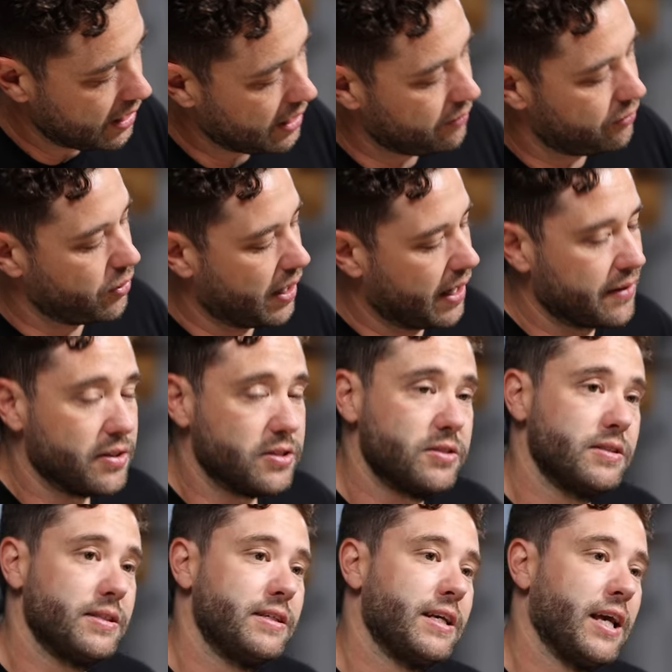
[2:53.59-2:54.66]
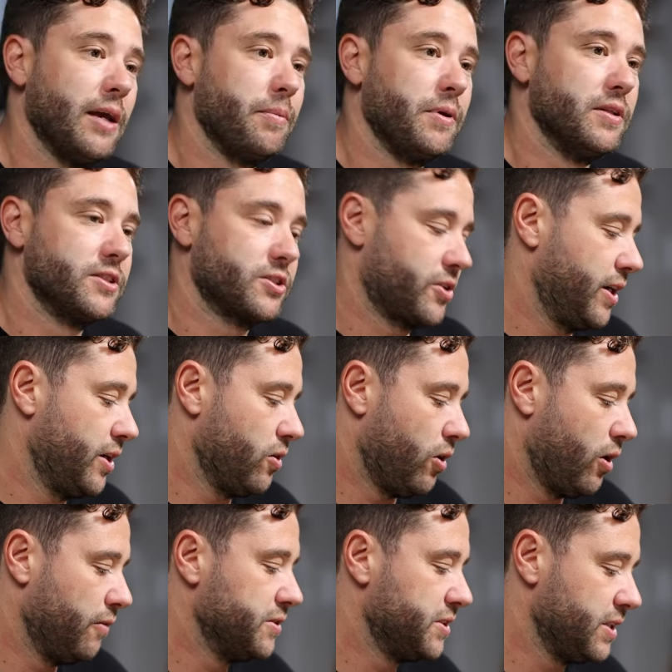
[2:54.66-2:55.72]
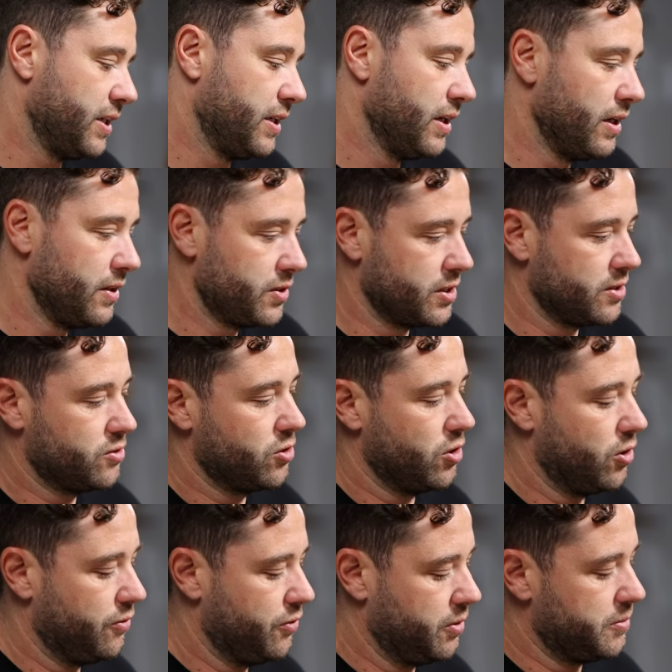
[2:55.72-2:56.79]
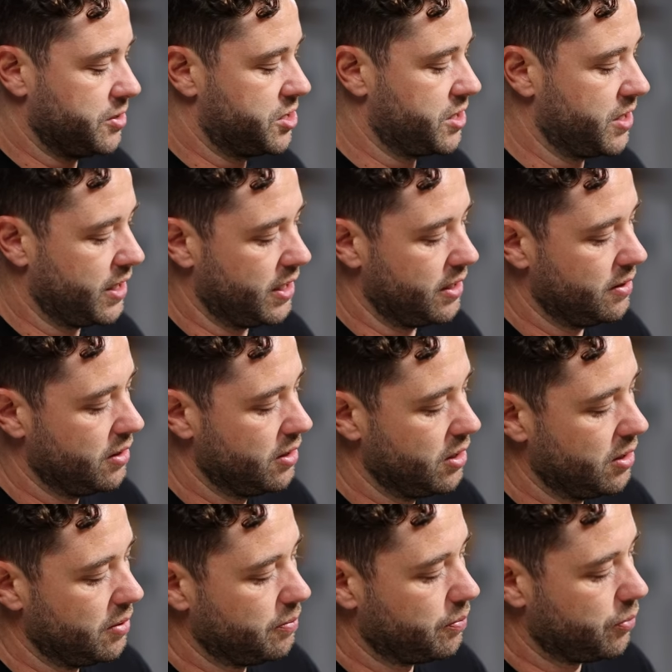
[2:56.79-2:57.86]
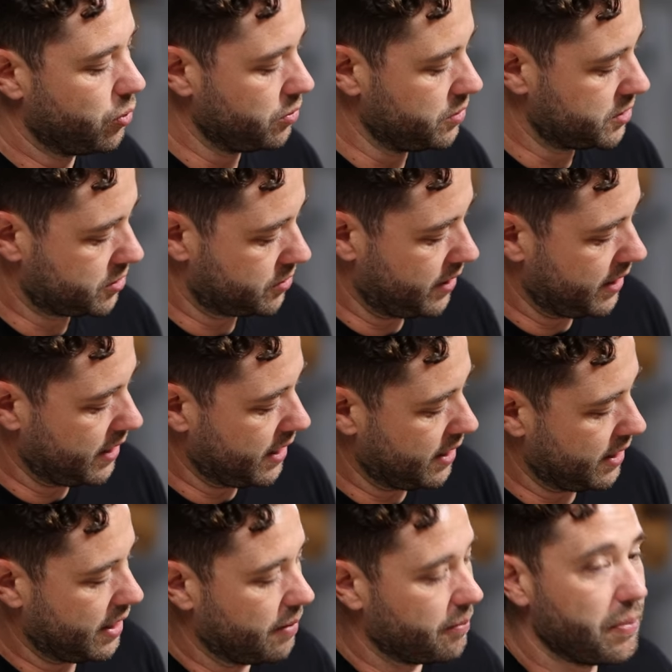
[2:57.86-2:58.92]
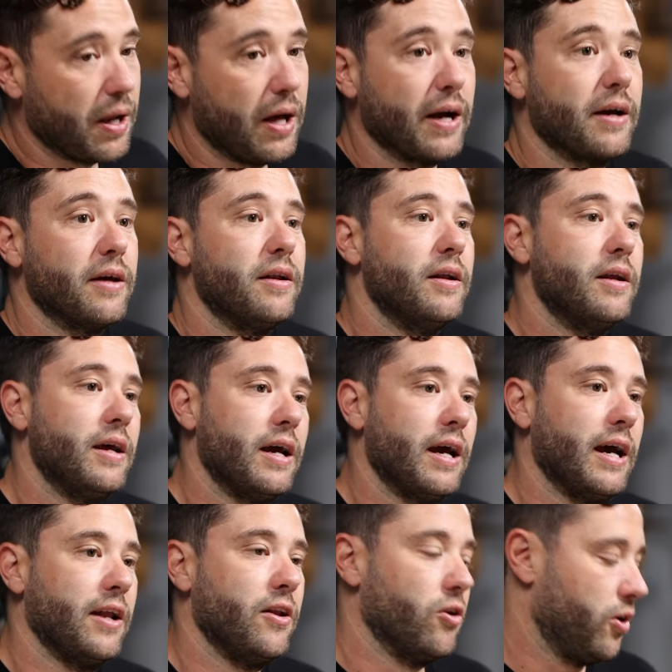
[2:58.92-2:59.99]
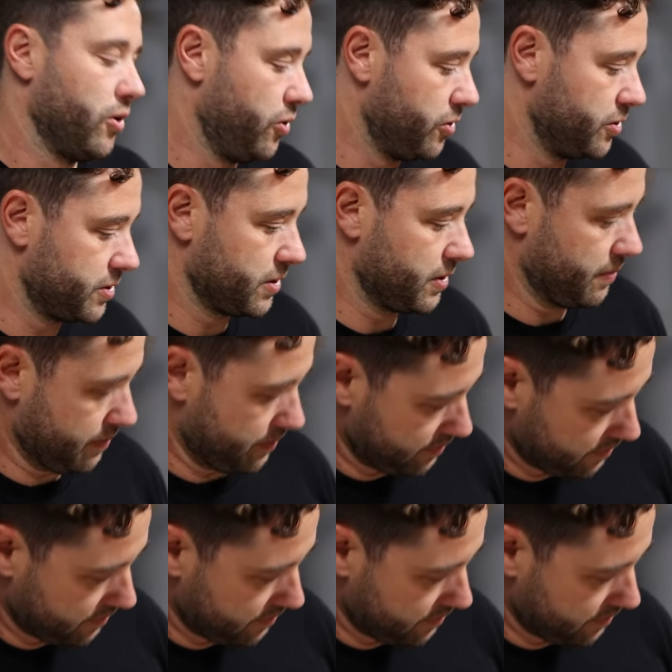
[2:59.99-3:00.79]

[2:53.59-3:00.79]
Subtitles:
If you are keeping the screen, obviously just turn off the machine, pull the screen out, unplug it, and not use it.